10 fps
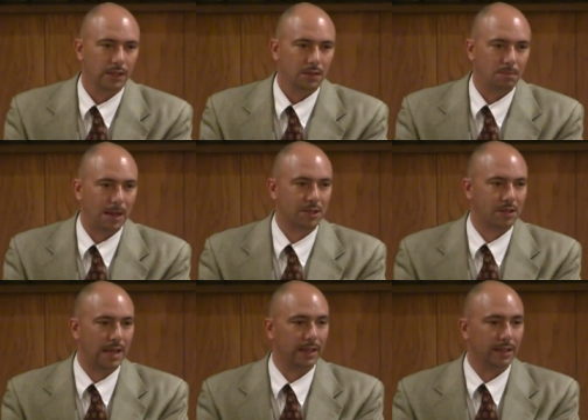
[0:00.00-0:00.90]
by
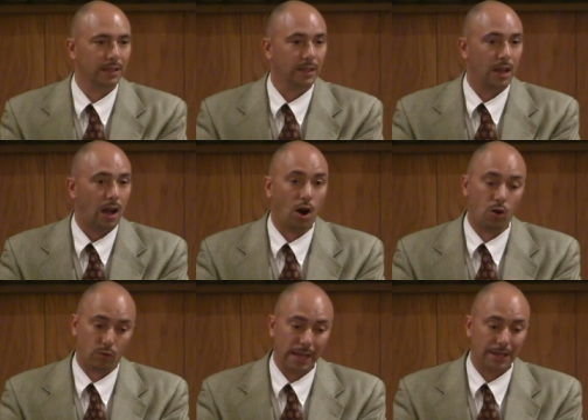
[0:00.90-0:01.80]
stating,
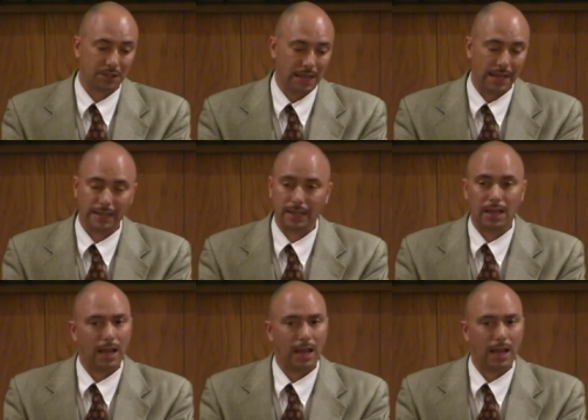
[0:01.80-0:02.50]
already stating,